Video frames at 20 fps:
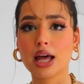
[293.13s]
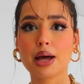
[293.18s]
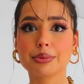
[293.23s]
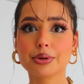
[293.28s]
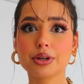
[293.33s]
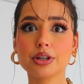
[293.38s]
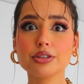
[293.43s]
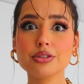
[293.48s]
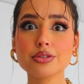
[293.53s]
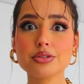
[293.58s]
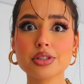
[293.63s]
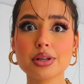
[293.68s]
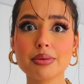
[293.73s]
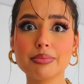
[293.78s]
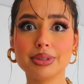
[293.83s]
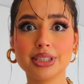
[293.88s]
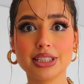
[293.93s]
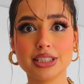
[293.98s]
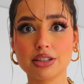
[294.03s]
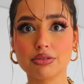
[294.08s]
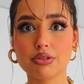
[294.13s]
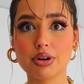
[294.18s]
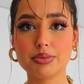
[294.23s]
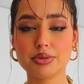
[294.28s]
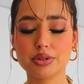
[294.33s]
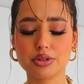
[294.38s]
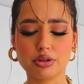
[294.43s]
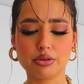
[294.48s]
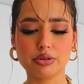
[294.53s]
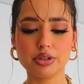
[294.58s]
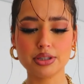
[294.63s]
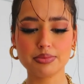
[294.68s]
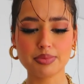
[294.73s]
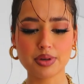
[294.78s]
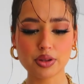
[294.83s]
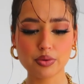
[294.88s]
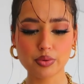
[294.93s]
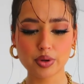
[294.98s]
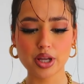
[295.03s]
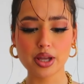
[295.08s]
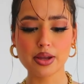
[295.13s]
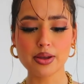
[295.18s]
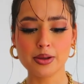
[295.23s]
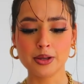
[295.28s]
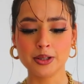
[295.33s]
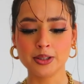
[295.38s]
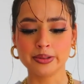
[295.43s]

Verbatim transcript: I'm gonna do some Instagram stories by the way.